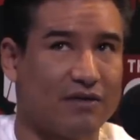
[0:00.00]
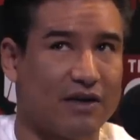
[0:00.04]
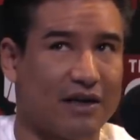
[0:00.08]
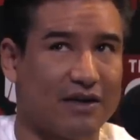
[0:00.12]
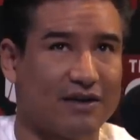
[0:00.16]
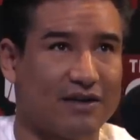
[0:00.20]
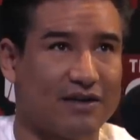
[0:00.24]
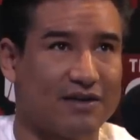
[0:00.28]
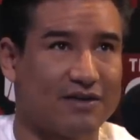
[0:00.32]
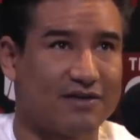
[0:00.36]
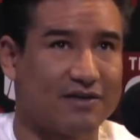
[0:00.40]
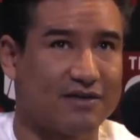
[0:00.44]
I
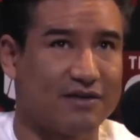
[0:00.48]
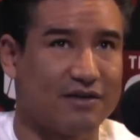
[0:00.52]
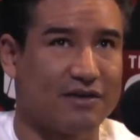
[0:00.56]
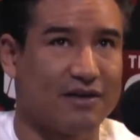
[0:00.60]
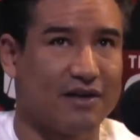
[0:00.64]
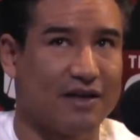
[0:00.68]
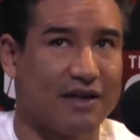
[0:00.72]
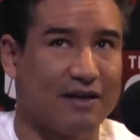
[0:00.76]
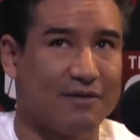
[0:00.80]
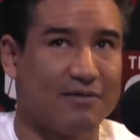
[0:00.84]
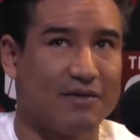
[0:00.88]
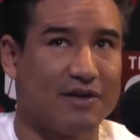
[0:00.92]
think they're going
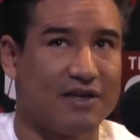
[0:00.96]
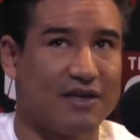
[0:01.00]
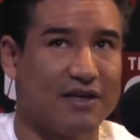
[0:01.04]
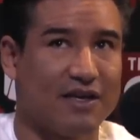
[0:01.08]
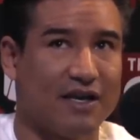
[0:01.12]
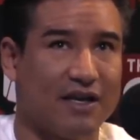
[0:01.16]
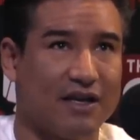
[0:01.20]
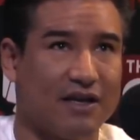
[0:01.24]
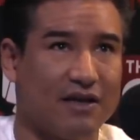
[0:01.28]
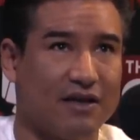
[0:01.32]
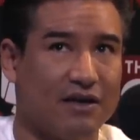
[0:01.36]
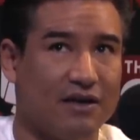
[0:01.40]
to give me a
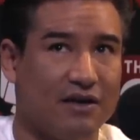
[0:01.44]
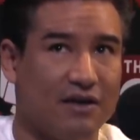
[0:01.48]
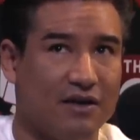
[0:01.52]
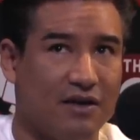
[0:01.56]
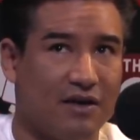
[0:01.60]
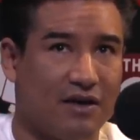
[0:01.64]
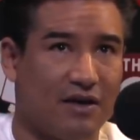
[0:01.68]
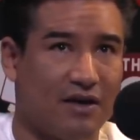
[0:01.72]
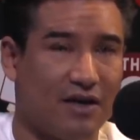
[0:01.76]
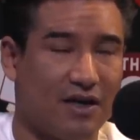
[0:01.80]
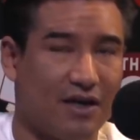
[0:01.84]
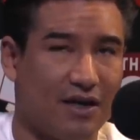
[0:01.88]
date.
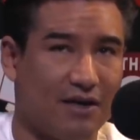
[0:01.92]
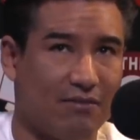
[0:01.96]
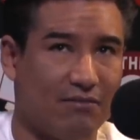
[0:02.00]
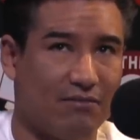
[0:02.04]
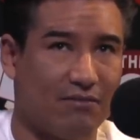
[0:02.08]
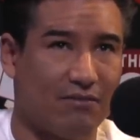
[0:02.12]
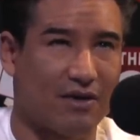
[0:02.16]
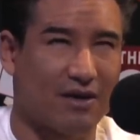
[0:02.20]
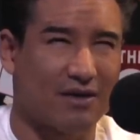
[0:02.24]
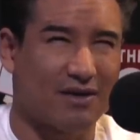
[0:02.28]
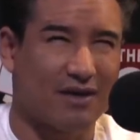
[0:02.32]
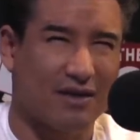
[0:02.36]
Um,
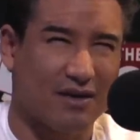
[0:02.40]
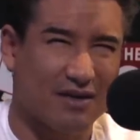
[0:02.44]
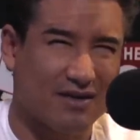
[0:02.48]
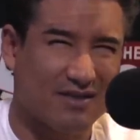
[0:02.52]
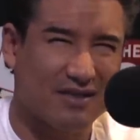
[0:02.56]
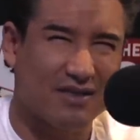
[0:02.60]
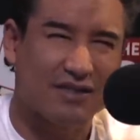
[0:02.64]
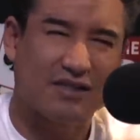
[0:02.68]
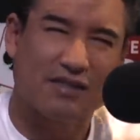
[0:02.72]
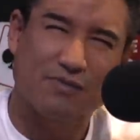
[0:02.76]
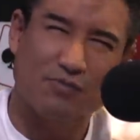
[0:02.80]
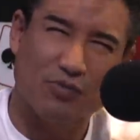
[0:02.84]
I think they
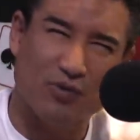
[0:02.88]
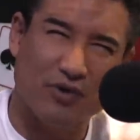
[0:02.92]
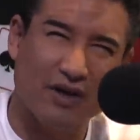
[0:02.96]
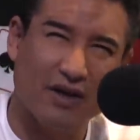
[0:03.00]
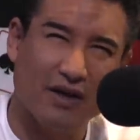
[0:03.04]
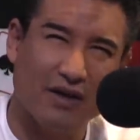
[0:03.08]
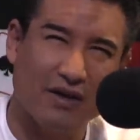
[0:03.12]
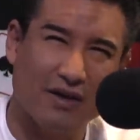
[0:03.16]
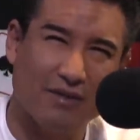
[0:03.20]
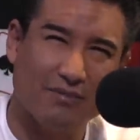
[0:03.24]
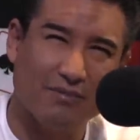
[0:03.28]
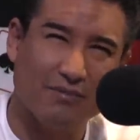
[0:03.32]
said
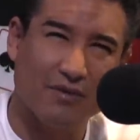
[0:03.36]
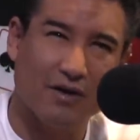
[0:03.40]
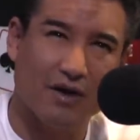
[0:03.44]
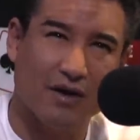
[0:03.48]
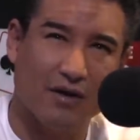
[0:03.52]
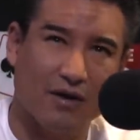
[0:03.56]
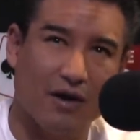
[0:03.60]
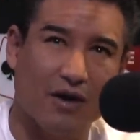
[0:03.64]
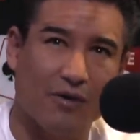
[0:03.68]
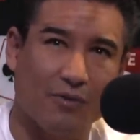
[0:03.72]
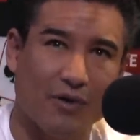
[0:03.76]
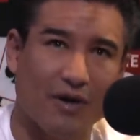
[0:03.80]
spring uh,
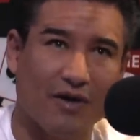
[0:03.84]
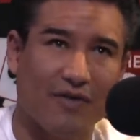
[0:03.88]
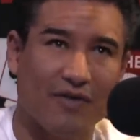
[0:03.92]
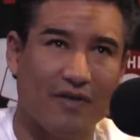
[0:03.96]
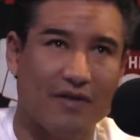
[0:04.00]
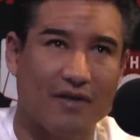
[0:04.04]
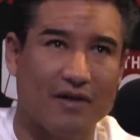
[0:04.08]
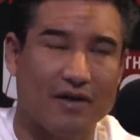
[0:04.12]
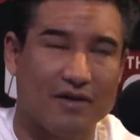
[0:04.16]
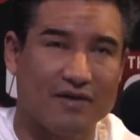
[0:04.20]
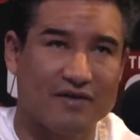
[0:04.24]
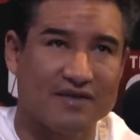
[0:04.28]

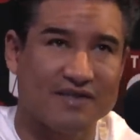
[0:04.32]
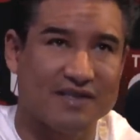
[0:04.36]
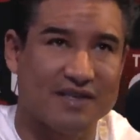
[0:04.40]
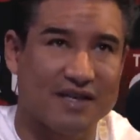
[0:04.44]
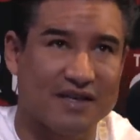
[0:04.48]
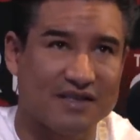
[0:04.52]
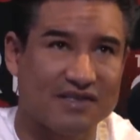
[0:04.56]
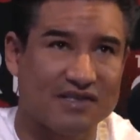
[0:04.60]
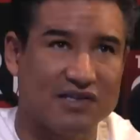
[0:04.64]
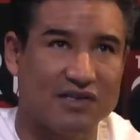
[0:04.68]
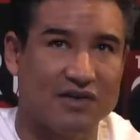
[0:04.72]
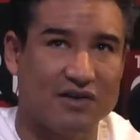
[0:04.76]
around uh, this
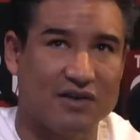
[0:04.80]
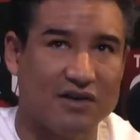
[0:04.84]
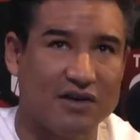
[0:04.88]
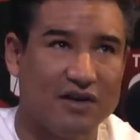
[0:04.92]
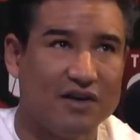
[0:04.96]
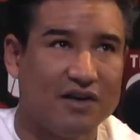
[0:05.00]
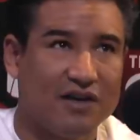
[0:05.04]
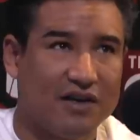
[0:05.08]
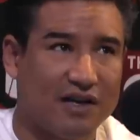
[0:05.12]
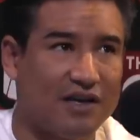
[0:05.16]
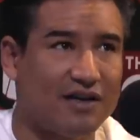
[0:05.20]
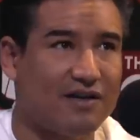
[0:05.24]
next year,
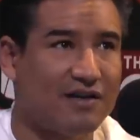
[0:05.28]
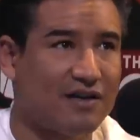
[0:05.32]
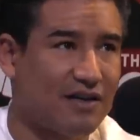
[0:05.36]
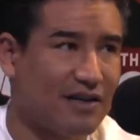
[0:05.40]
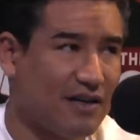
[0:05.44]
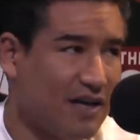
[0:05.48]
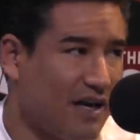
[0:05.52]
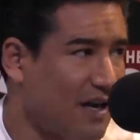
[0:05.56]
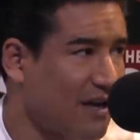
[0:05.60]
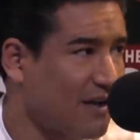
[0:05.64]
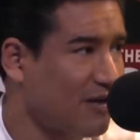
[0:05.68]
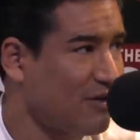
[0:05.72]
and then
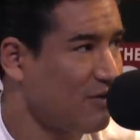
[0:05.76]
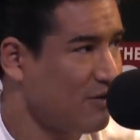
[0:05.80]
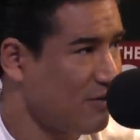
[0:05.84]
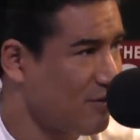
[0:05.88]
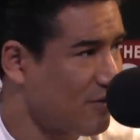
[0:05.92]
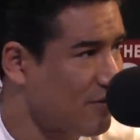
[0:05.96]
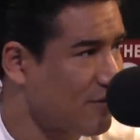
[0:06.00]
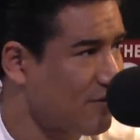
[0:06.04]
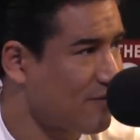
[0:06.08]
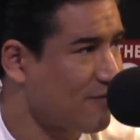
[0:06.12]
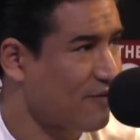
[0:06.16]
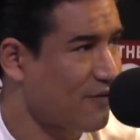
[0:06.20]
yeah, you, are
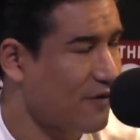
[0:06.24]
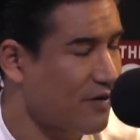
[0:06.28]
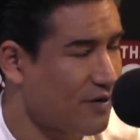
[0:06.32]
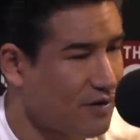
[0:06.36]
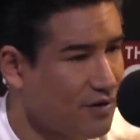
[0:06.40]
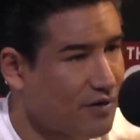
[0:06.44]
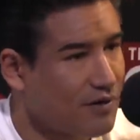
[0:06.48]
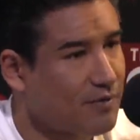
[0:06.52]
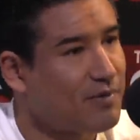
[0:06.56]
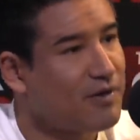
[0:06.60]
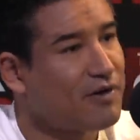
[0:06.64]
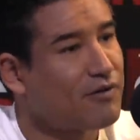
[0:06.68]
you're, you're
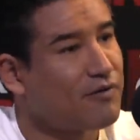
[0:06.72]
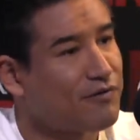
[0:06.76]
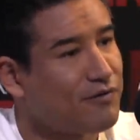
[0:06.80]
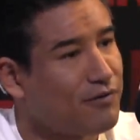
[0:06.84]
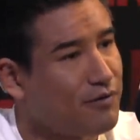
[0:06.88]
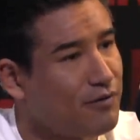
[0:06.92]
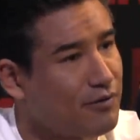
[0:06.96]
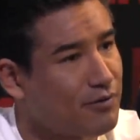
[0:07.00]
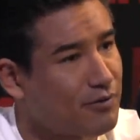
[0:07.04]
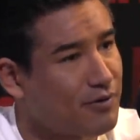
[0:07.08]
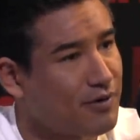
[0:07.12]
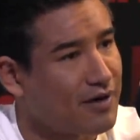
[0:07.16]
going to be there
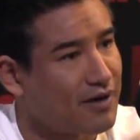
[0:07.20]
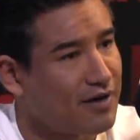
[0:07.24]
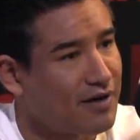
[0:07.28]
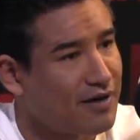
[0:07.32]
full or what?